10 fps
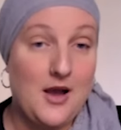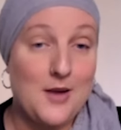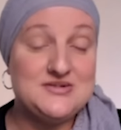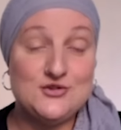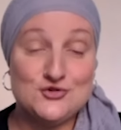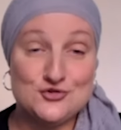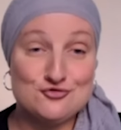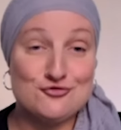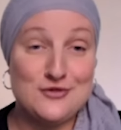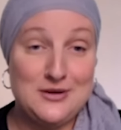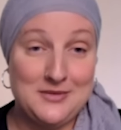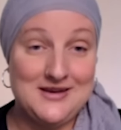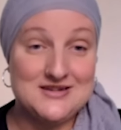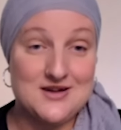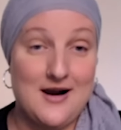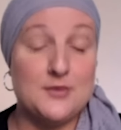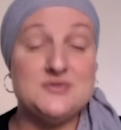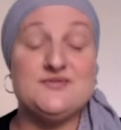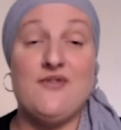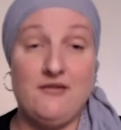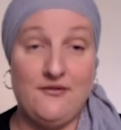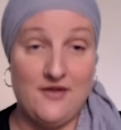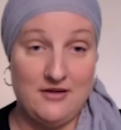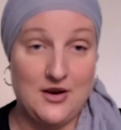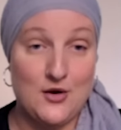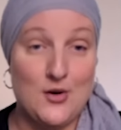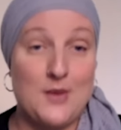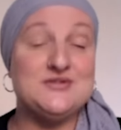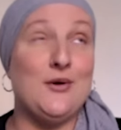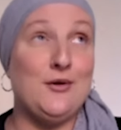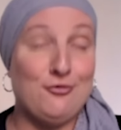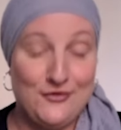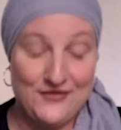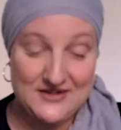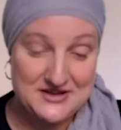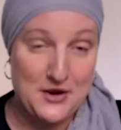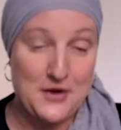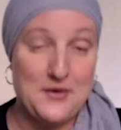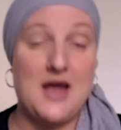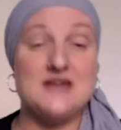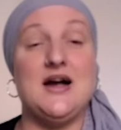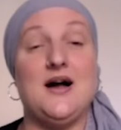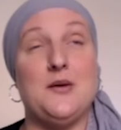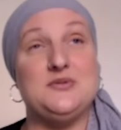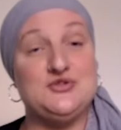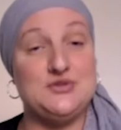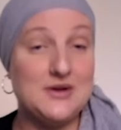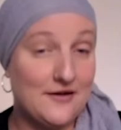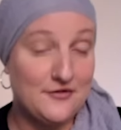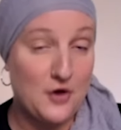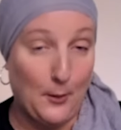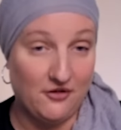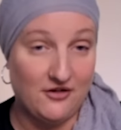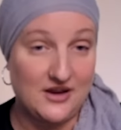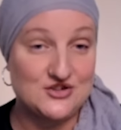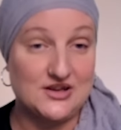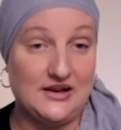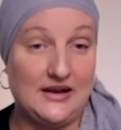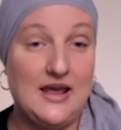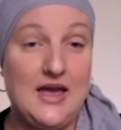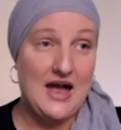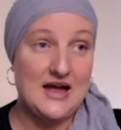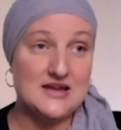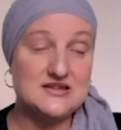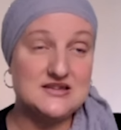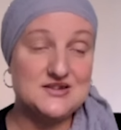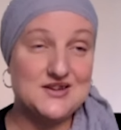I was extremely tired. I was very, very ill. I was going through physio. I'd, I was due another operation. And